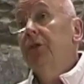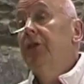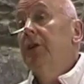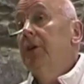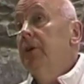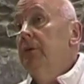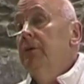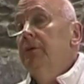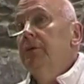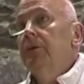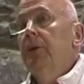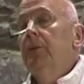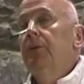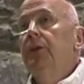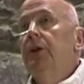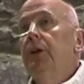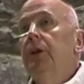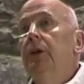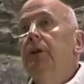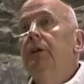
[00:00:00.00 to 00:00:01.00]
also
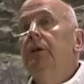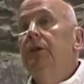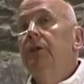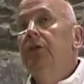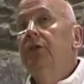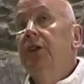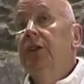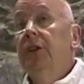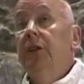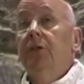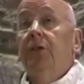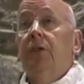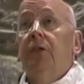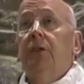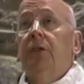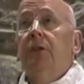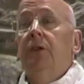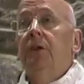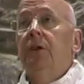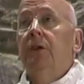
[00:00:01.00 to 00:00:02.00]
something
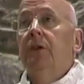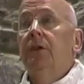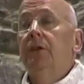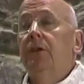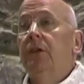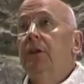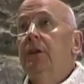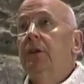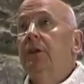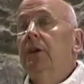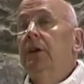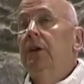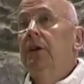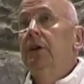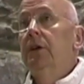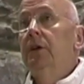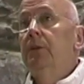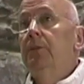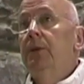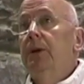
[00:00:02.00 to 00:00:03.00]
significant that
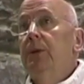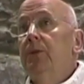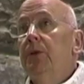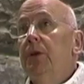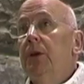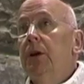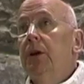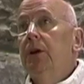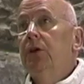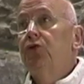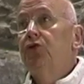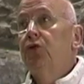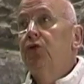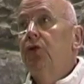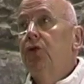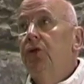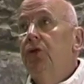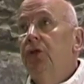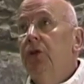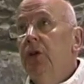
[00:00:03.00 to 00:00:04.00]
people are
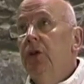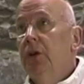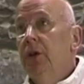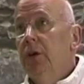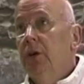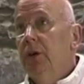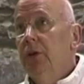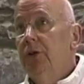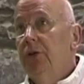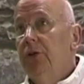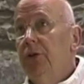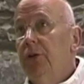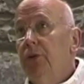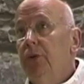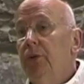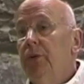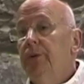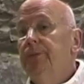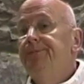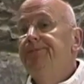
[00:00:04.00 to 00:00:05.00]
drawn
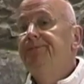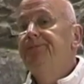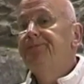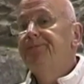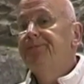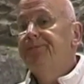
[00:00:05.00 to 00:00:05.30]
to